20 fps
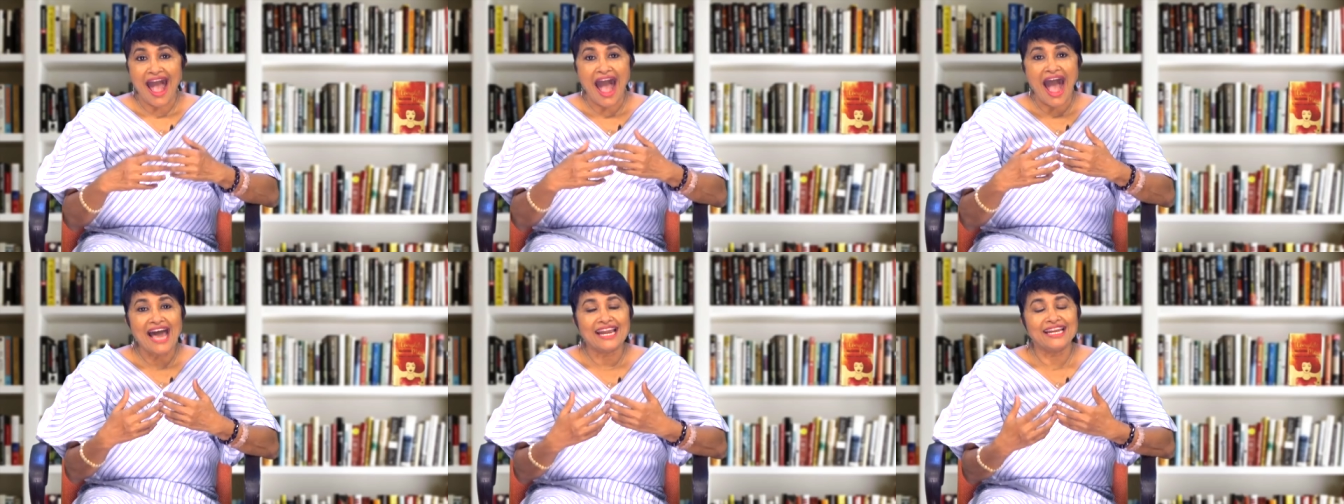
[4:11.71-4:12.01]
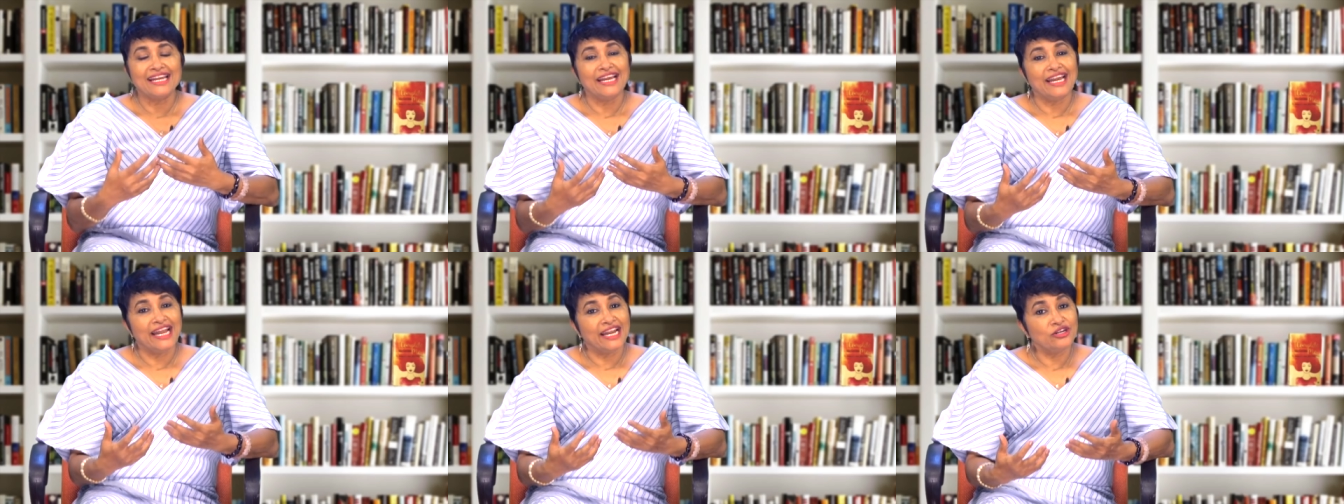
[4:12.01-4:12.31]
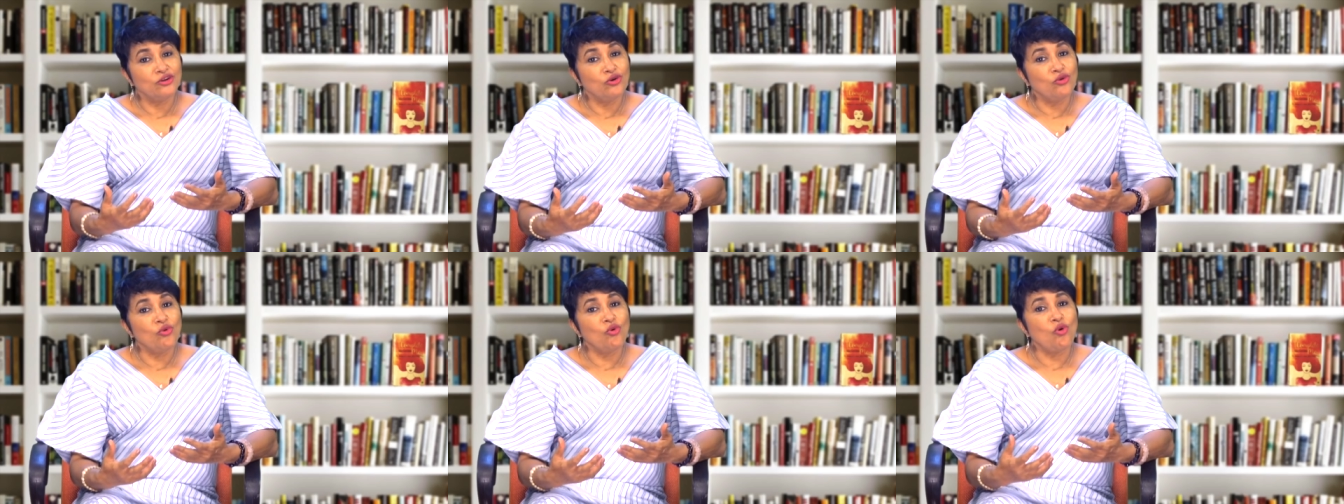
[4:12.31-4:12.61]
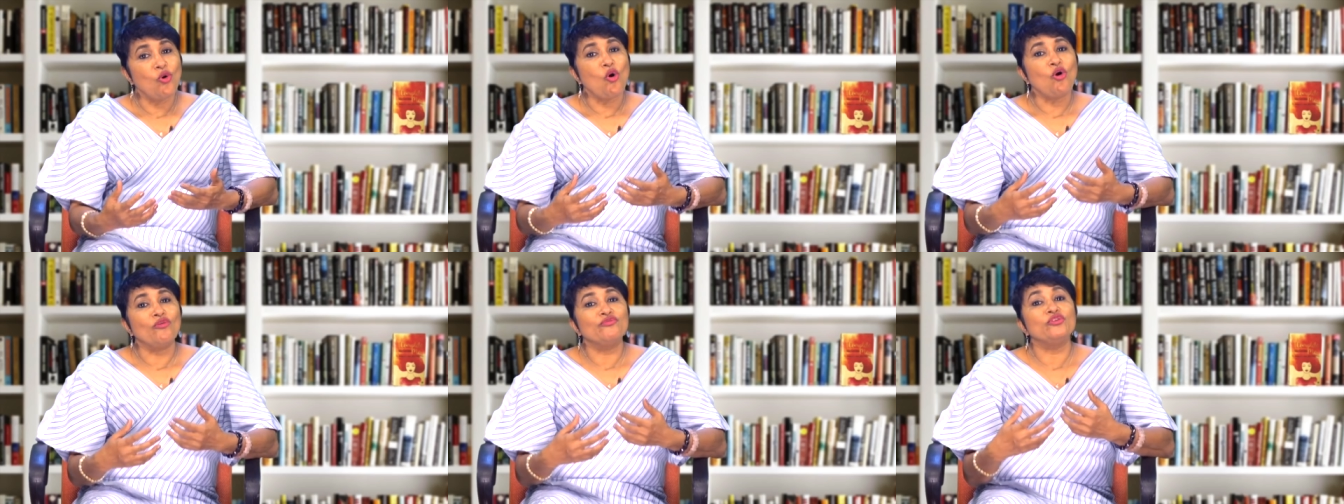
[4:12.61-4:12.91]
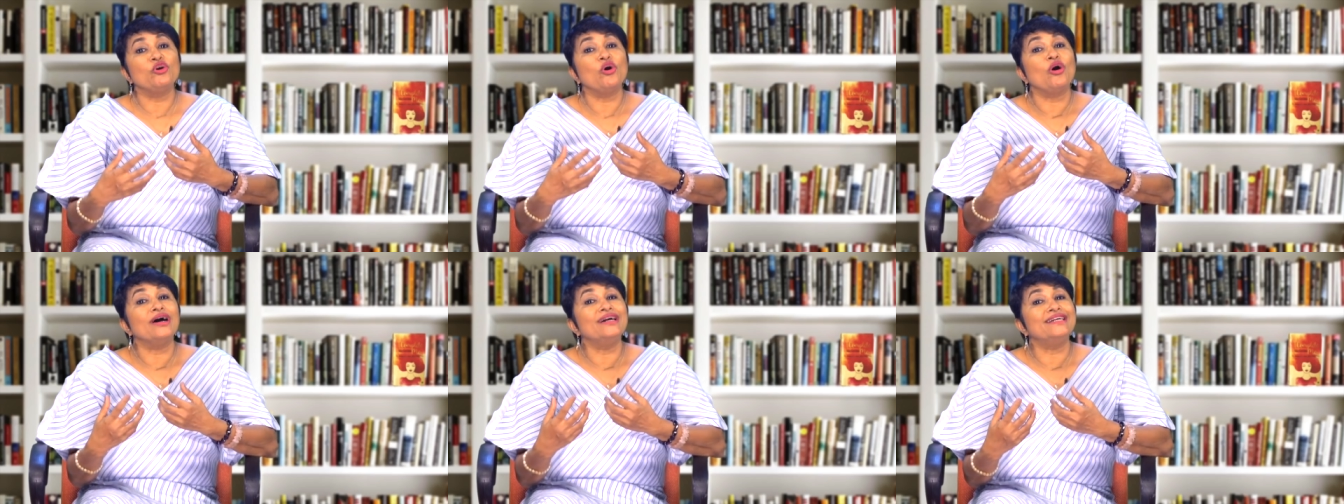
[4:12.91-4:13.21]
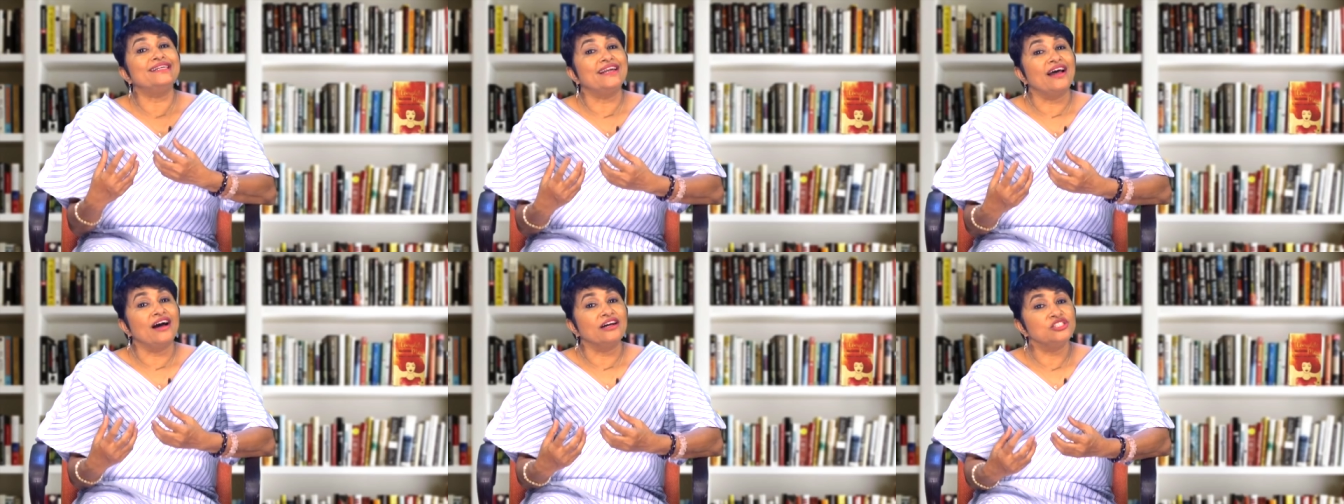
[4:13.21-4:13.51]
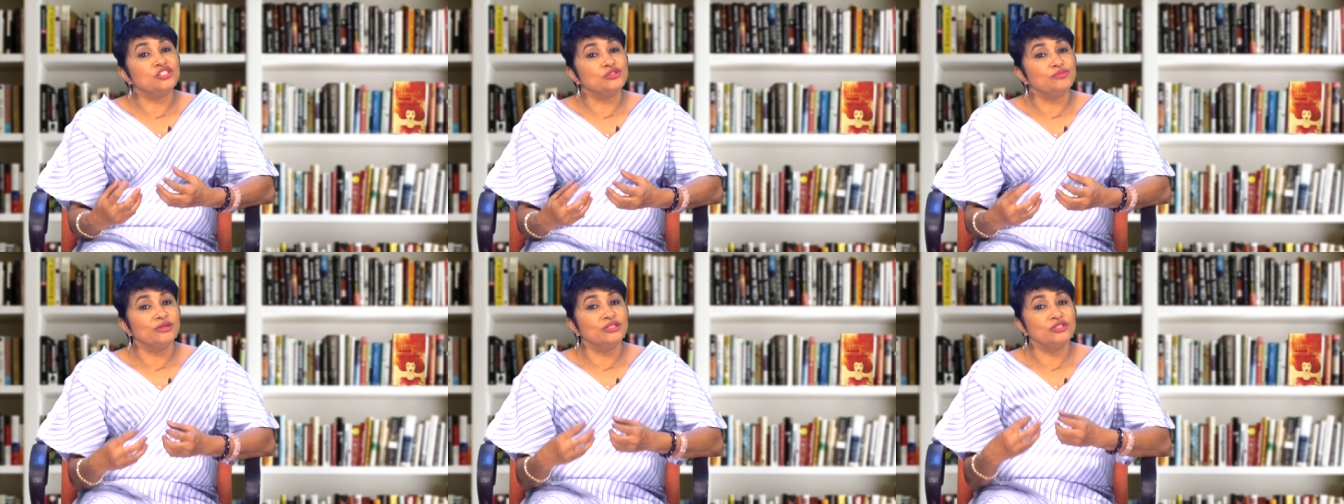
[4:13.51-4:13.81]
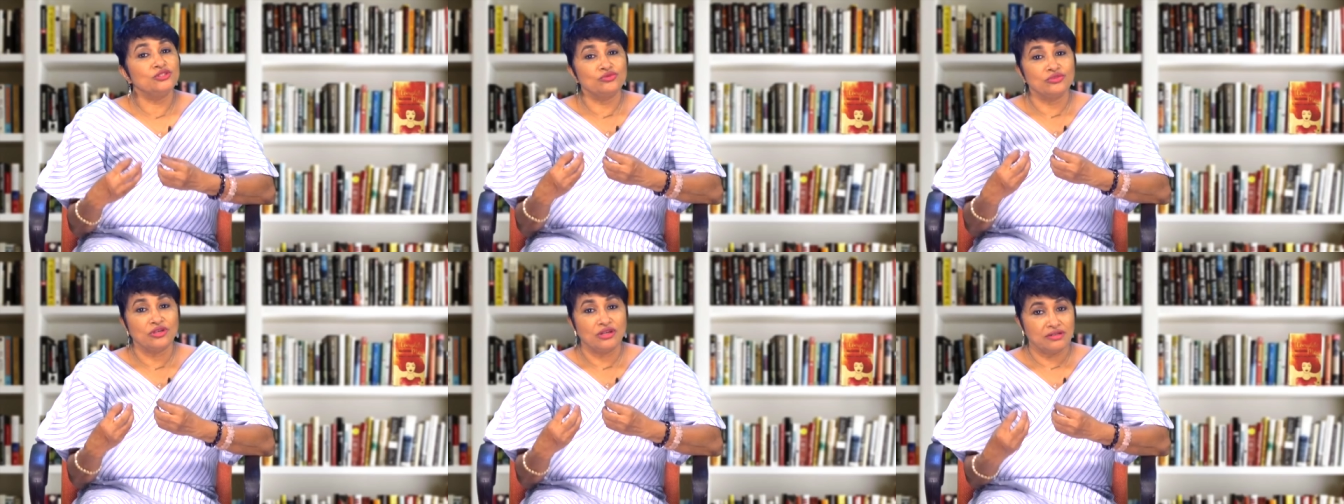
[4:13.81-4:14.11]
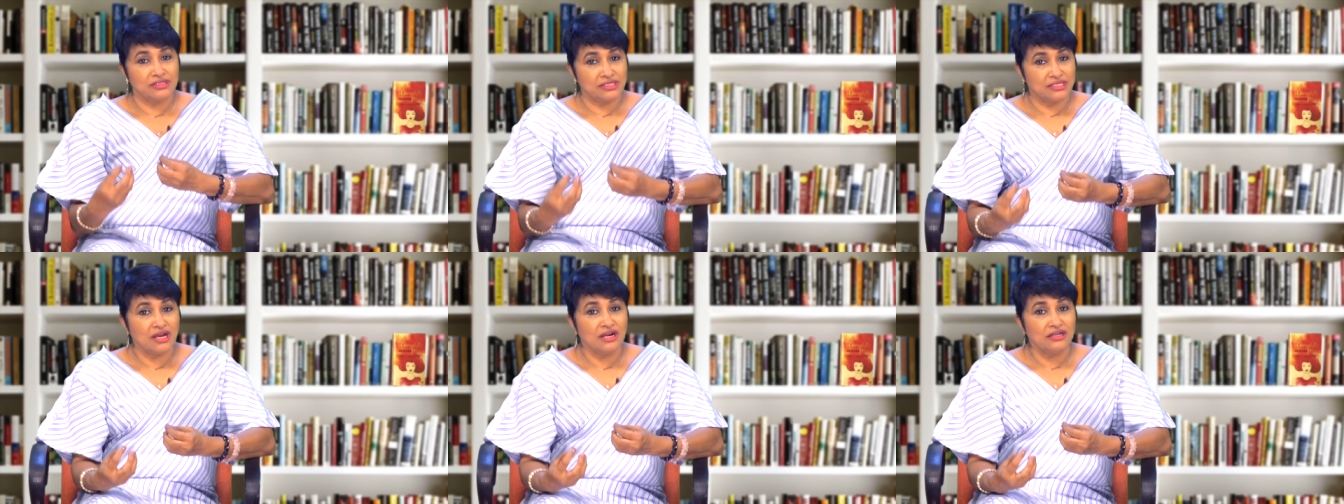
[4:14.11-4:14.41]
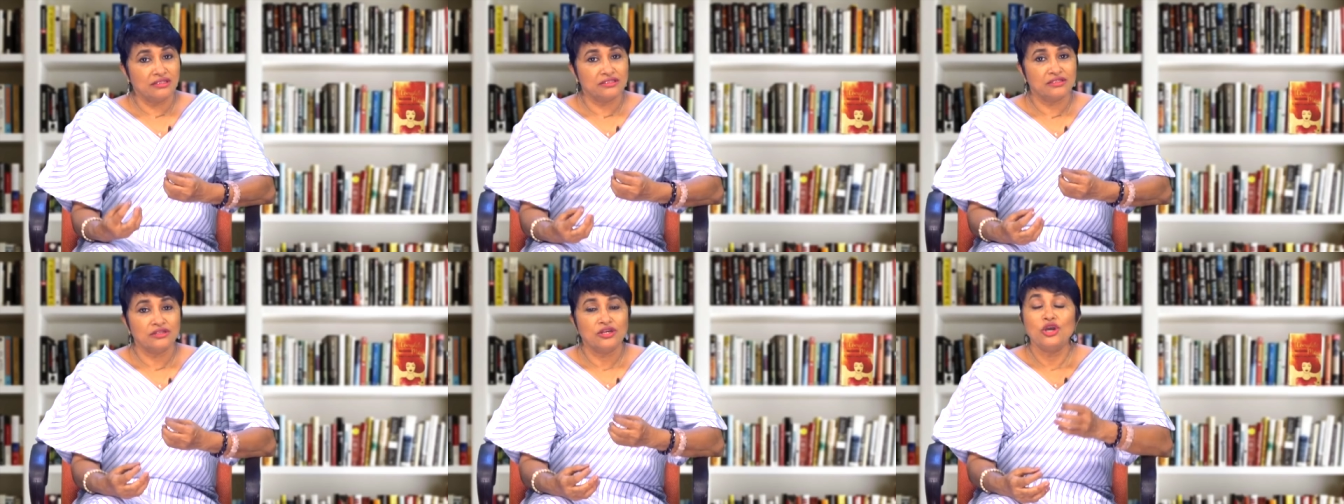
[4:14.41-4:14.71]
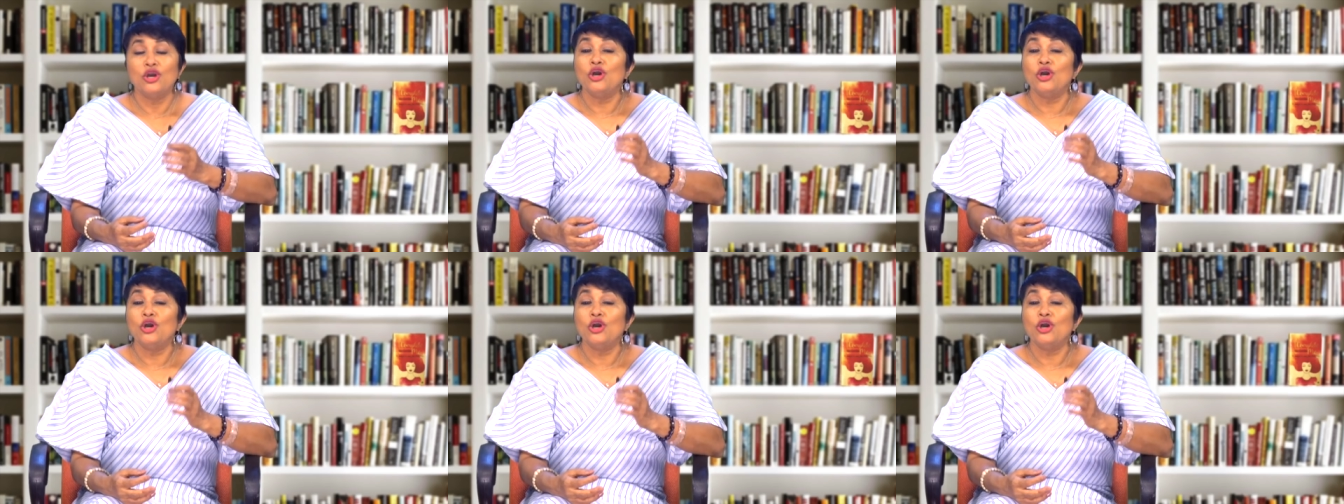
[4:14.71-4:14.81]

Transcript: and let go of your attachment to the result,